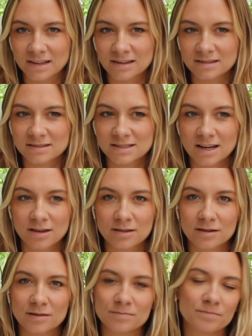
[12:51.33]
and tell
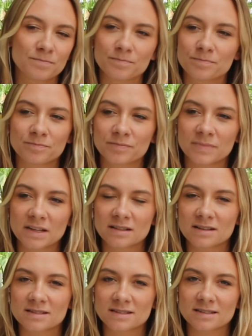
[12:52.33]
them that
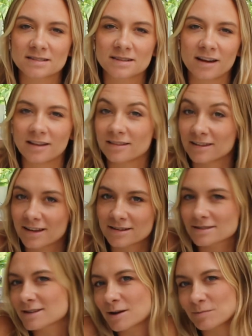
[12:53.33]
this is not the
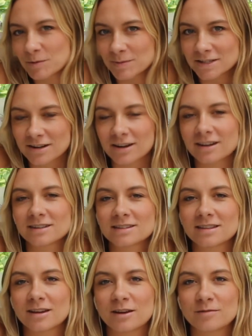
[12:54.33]
last time you'll be talking to
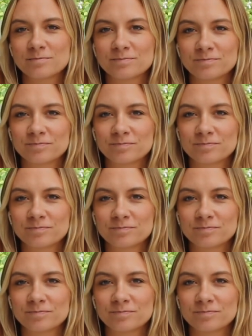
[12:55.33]
them,